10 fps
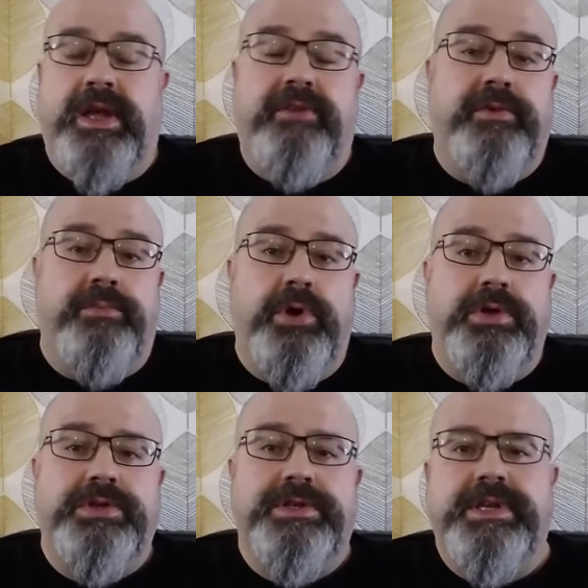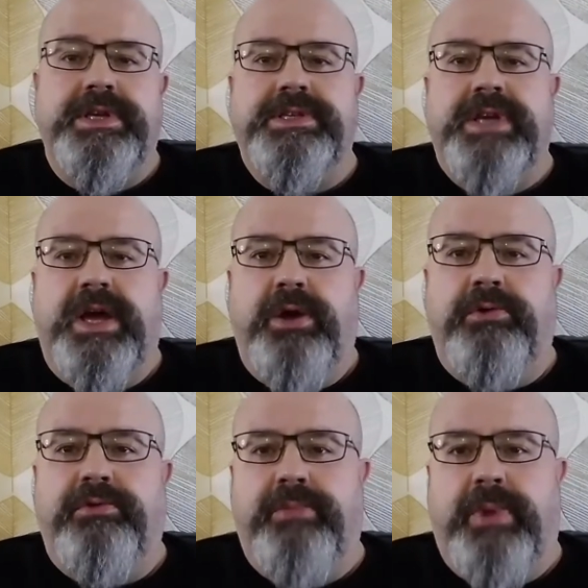I have to purchase these
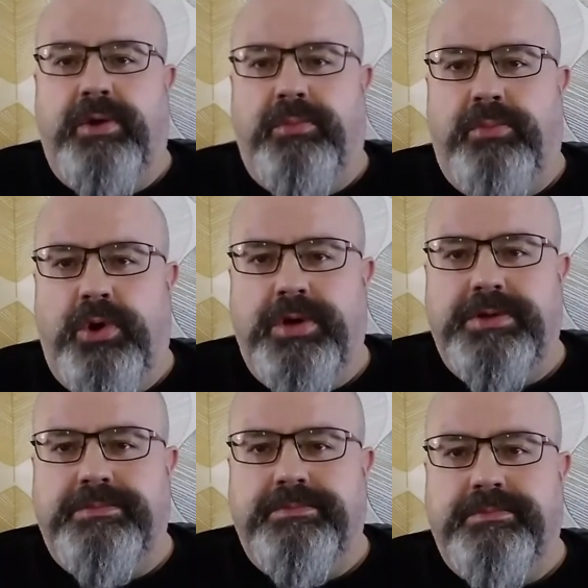out of my own pocket.